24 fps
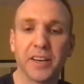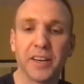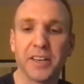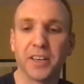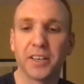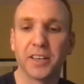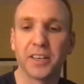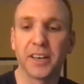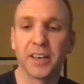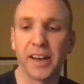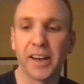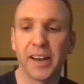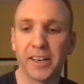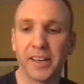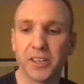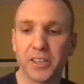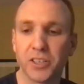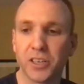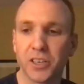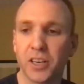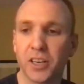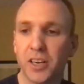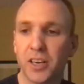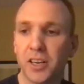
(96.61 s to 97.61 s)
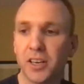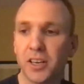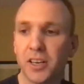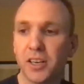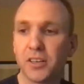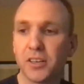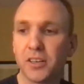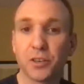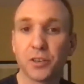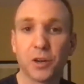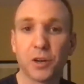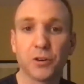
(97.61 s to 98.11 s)
young age
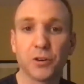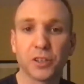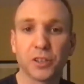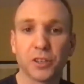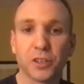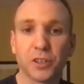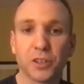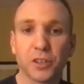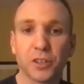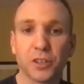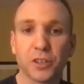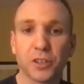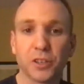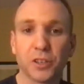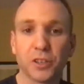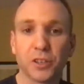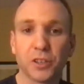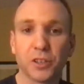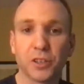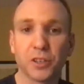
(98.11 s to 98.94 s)
to coach a lot of teams.